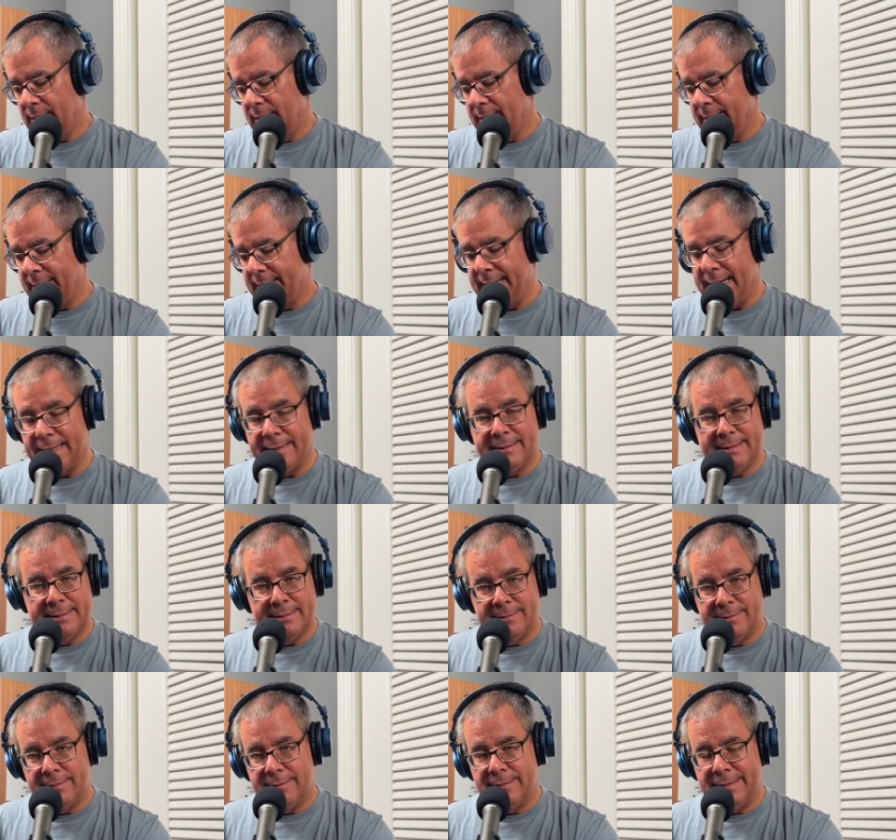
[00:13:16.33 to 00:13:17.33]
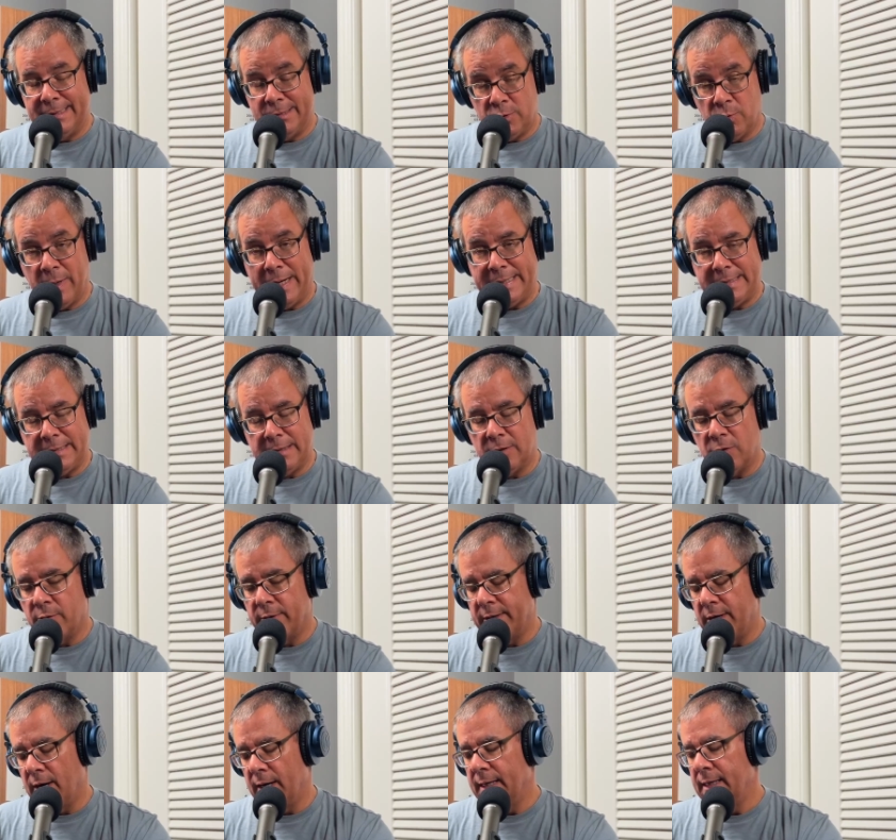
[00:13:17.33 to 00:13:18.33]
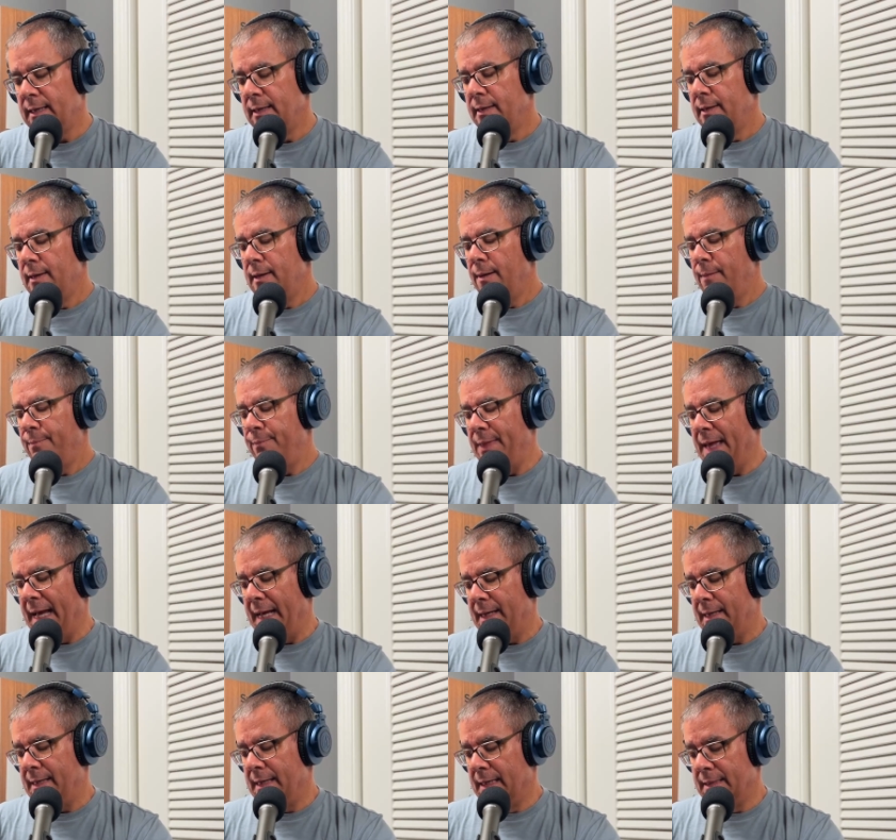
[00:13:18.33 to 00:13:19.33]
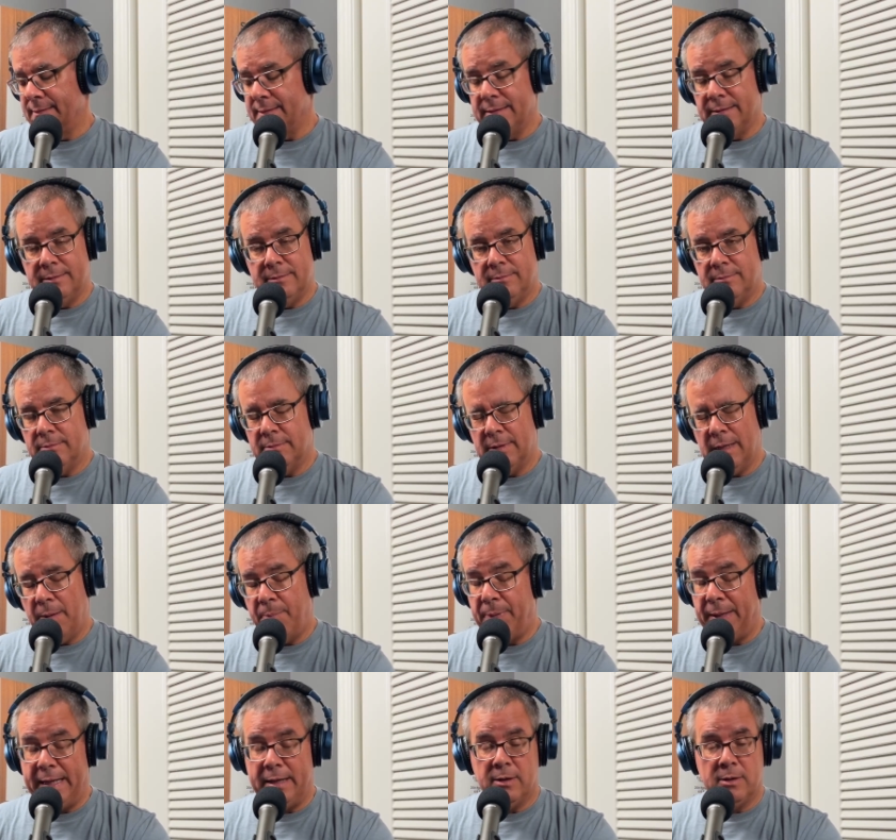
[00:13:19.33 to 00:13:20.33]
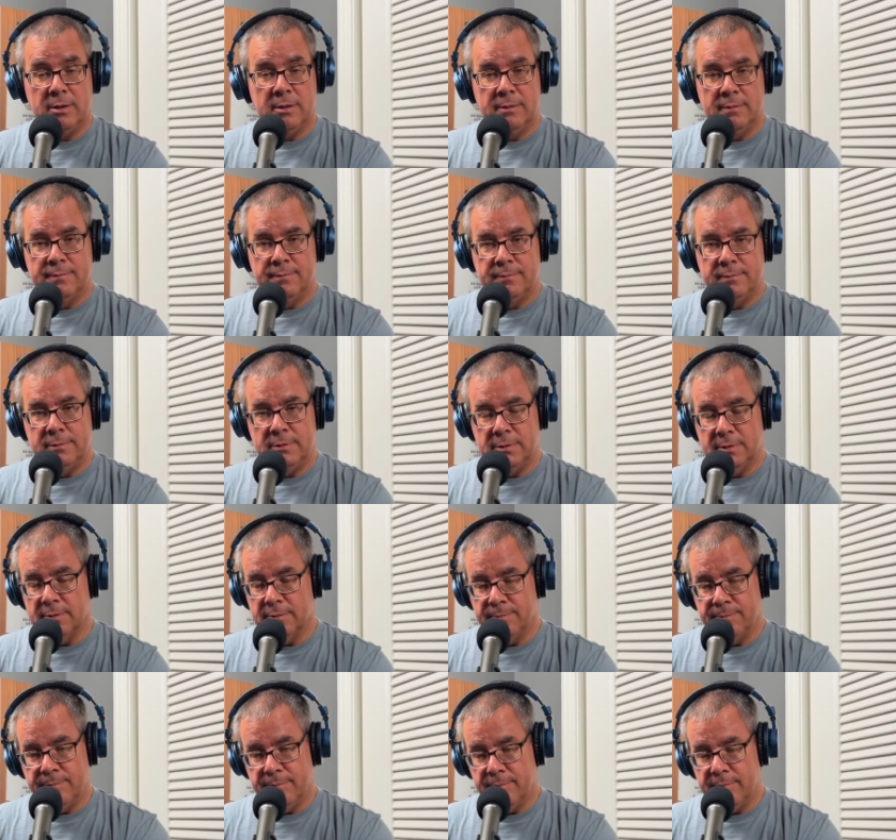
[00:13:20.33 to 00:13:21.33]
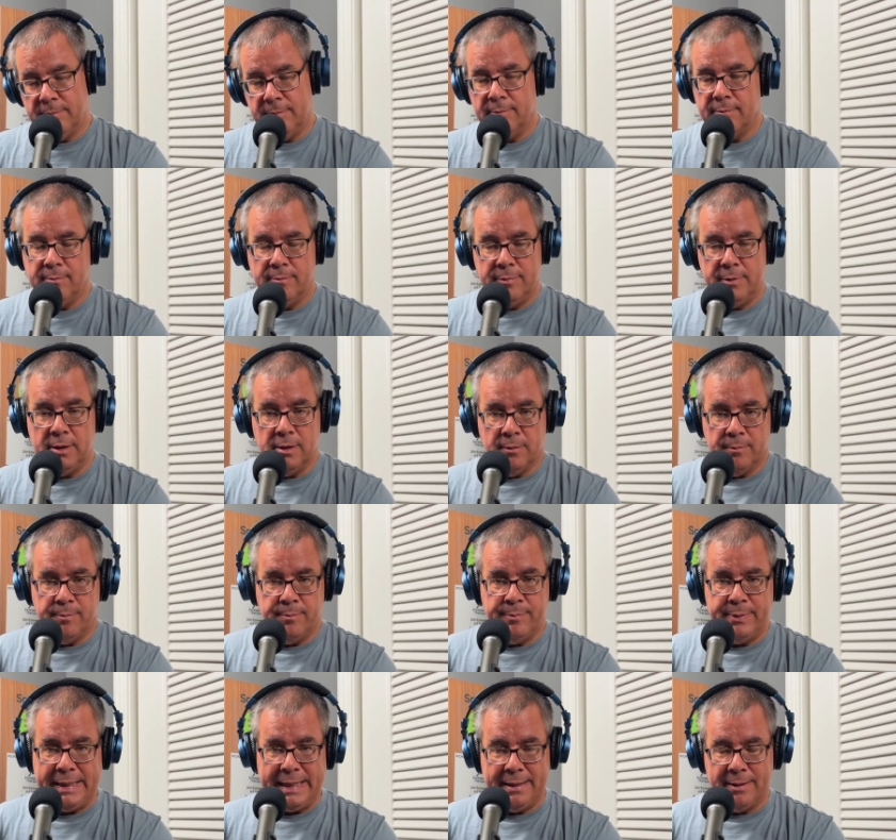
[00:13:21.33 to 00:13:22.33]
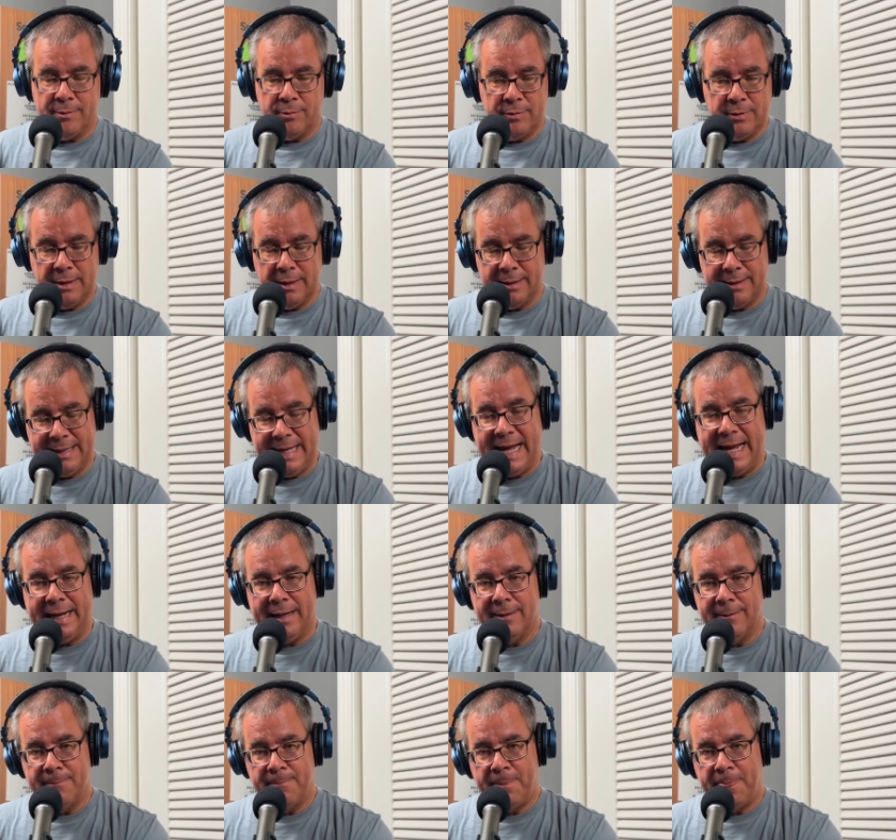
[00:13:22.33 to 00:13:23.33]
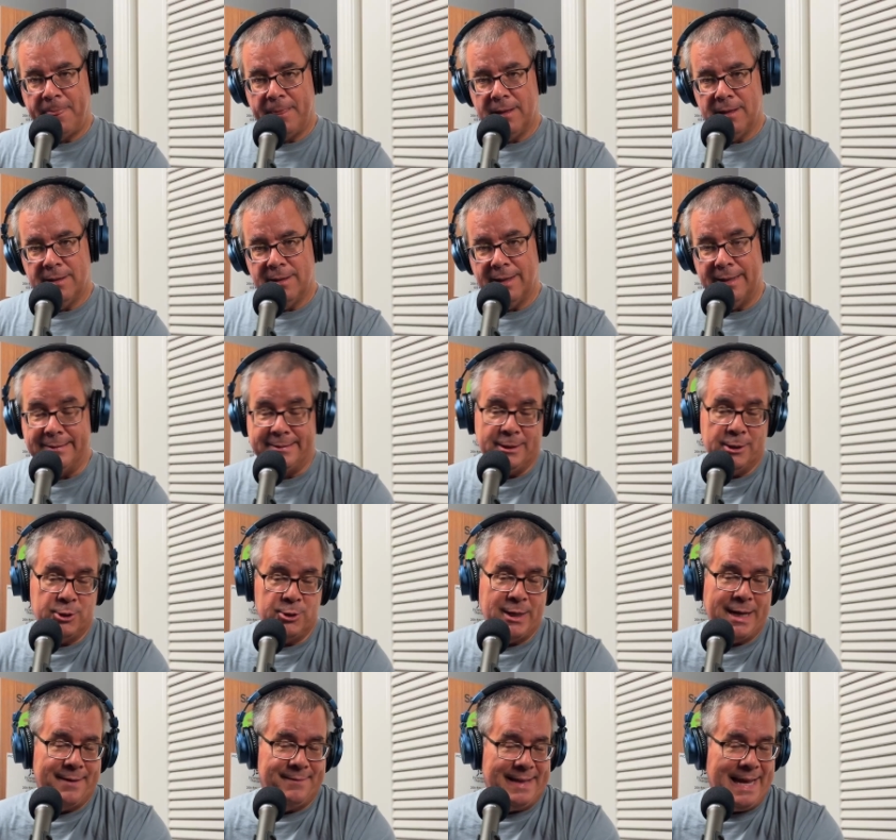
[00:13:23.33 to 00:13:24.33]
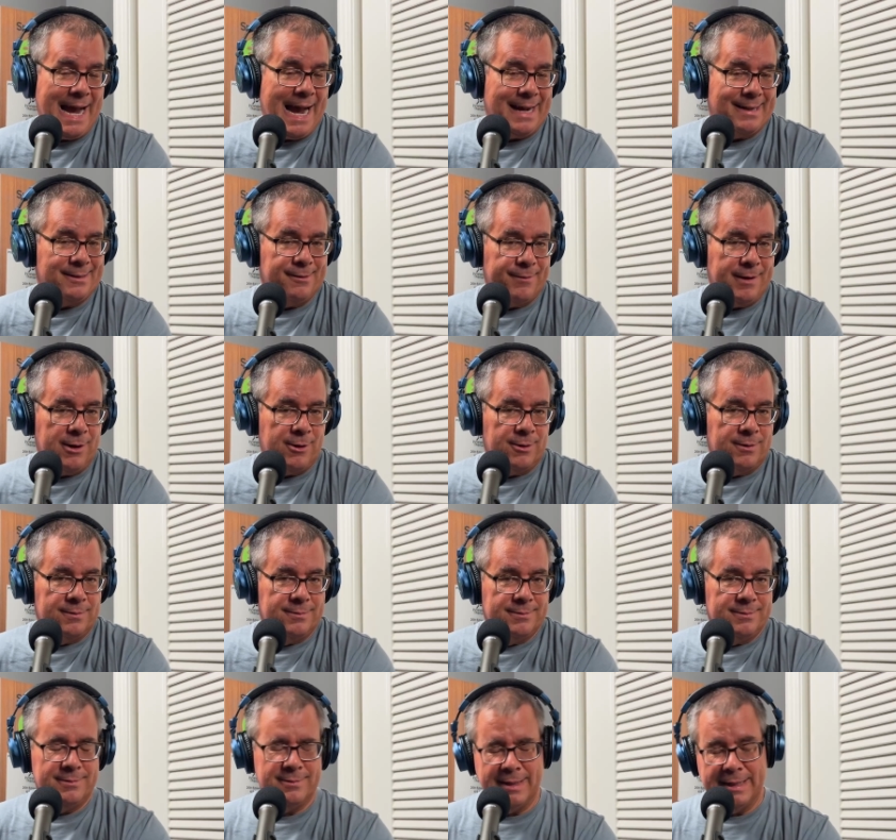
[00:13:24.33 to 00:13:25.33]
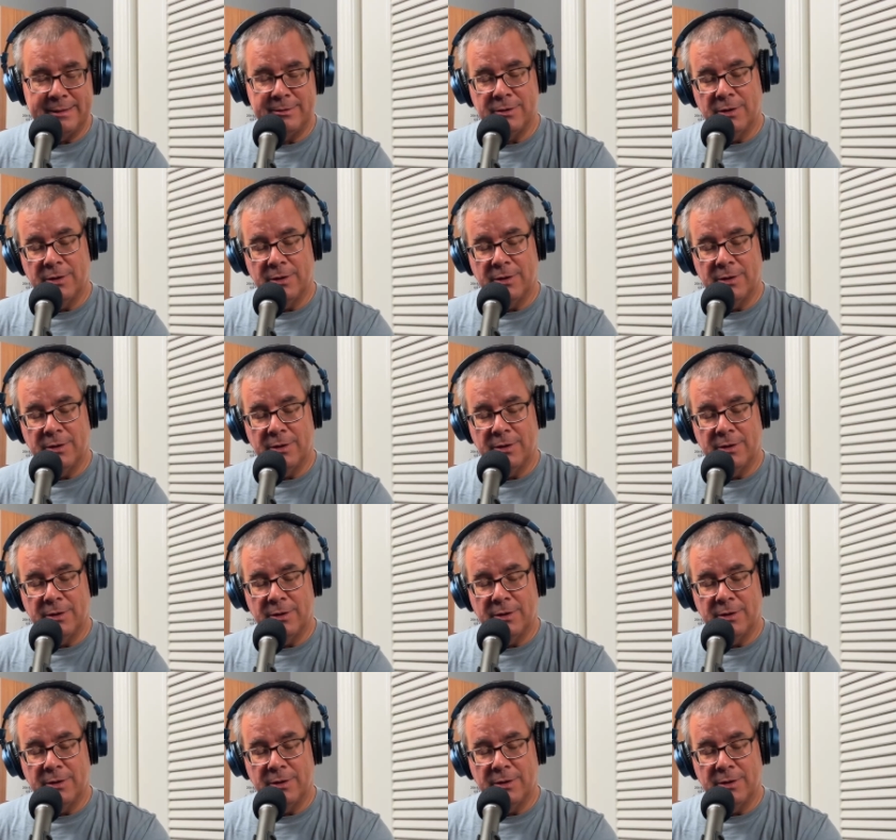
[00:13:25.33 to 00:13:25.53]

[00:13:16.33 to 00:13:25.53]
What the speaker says: Undetected situation going on that doesn't appear to, be a thing until you have the active error, right?